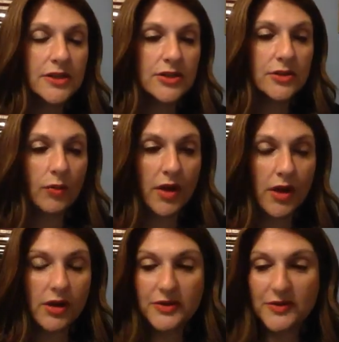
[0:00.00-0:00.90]
So
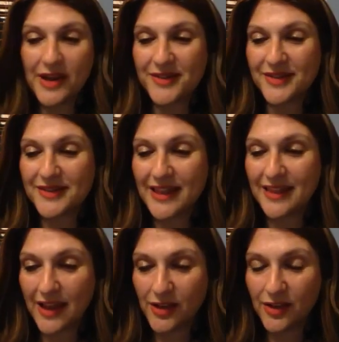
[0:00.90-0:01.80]
what I'll do now is I'll say
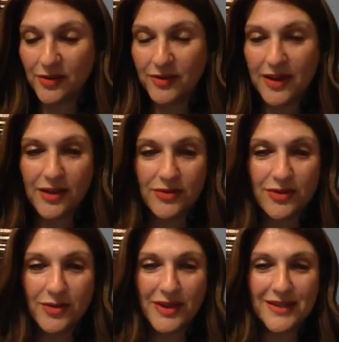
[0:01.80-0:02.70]
thank you. Thank you
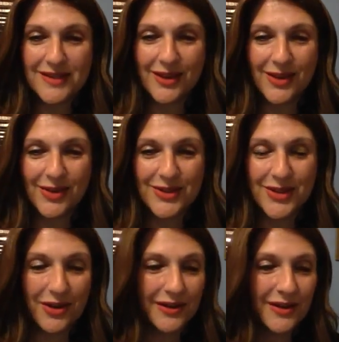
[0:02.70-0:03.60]
to the ones that
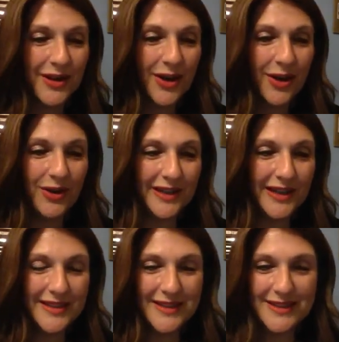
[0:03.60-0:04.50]
logged on
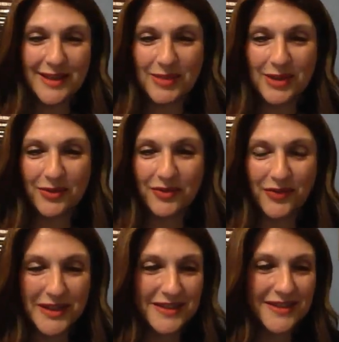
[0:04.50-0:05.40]
early to see me all
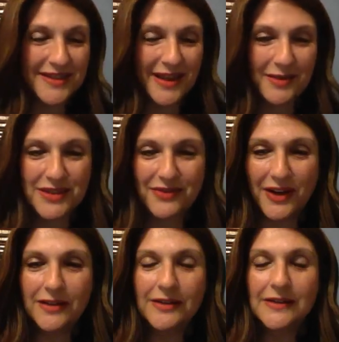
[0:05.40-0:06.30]
flustered. That was
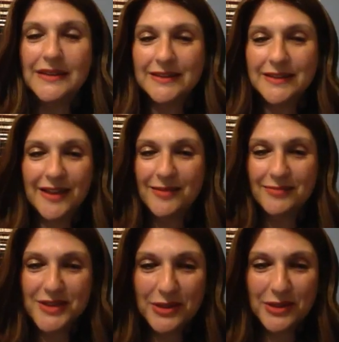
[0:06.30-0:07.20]
fun.
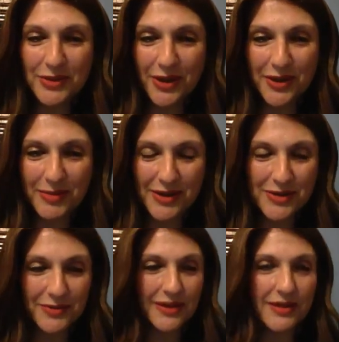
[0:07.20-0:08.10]
I'm so not
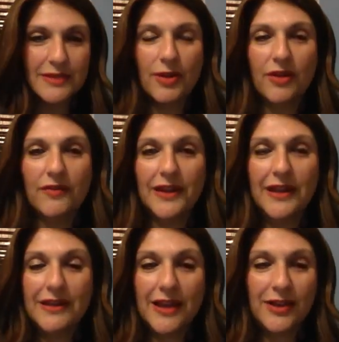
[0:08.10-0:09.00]
about doing things
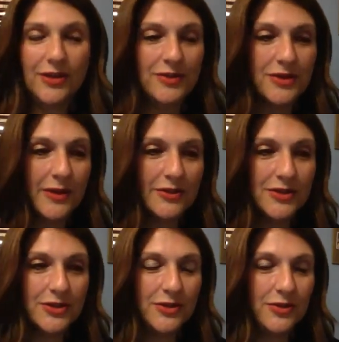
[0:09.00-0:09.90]
perfectly. Thank you to
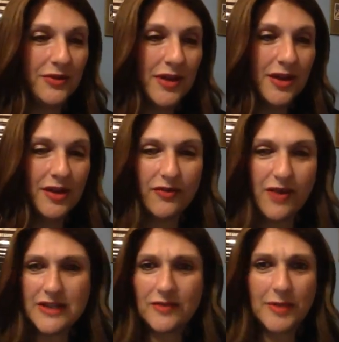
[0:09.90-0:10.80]
our 2
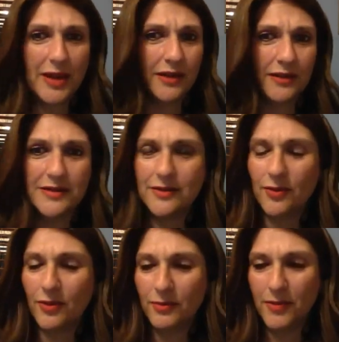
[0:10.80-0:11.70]
friends from England.
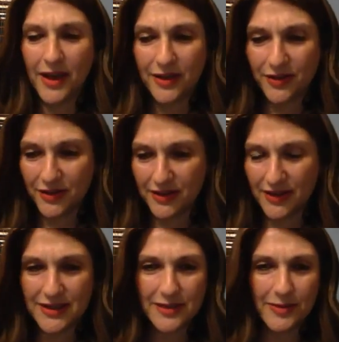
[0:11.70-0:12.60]
Oh my
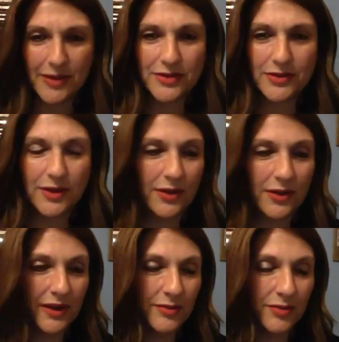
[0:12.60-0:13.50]
goodness, it's about 2
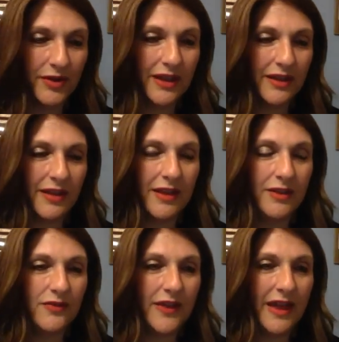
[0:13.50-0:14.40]
o'clock in the morning.
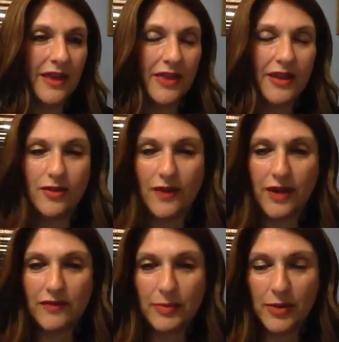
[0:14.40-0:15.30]
Thank you for that. Thank you for
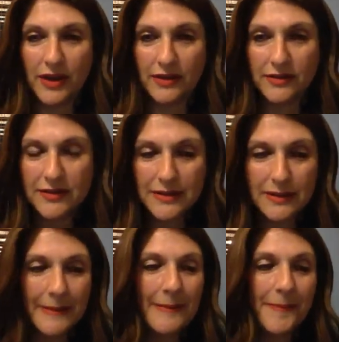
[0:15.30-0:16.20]
everybody
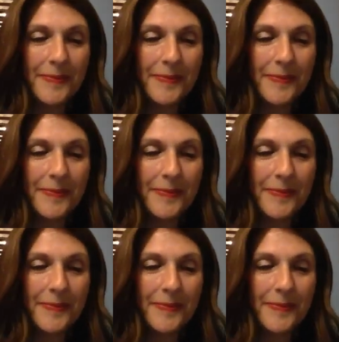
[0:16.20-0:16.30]
else.